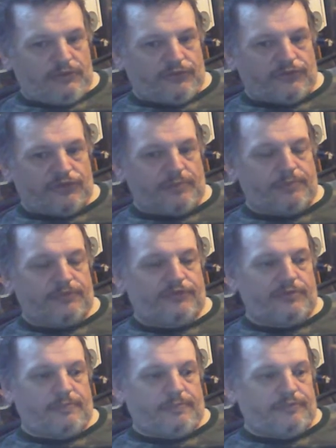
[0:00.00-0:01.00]
Some
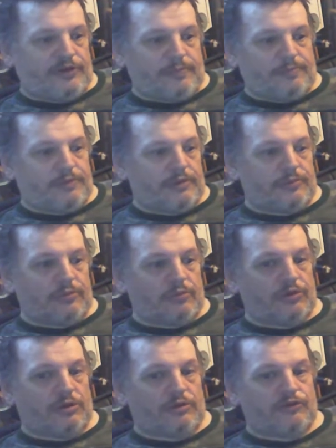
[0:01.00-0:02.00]

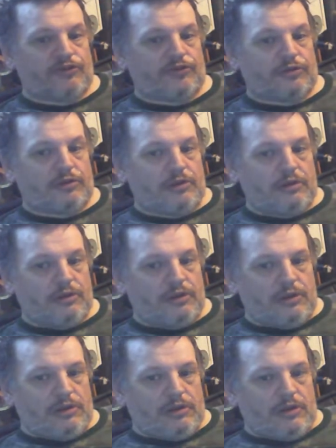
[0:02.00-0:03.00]
people, just
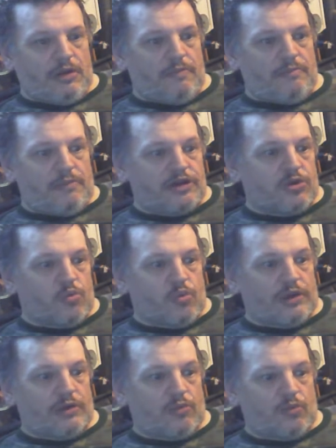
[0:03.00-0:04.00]
make you
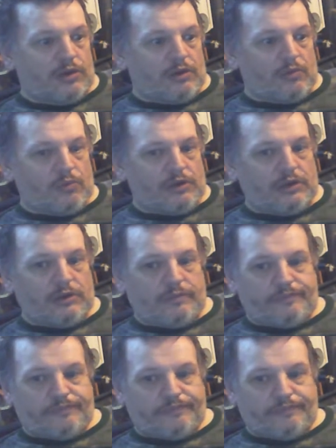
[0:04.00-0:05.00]
wait and wait and wait.
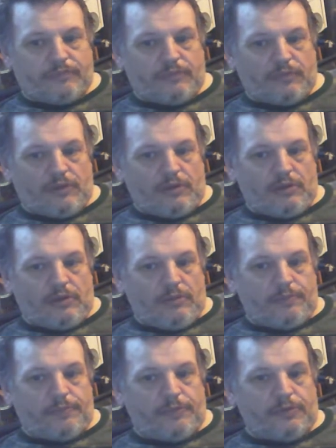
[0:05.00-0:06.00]

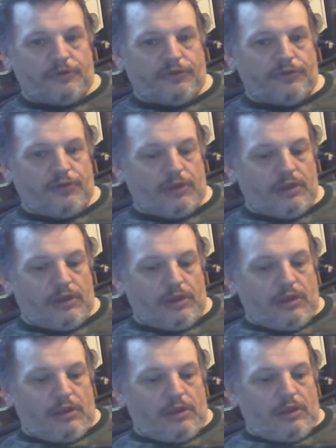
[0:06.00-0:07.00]
But
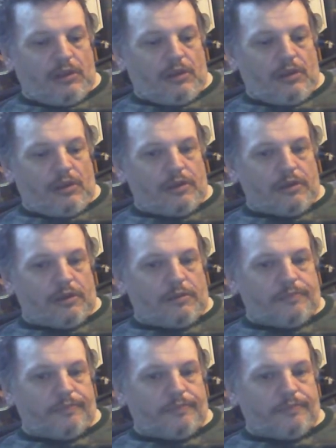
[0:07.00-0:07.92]
the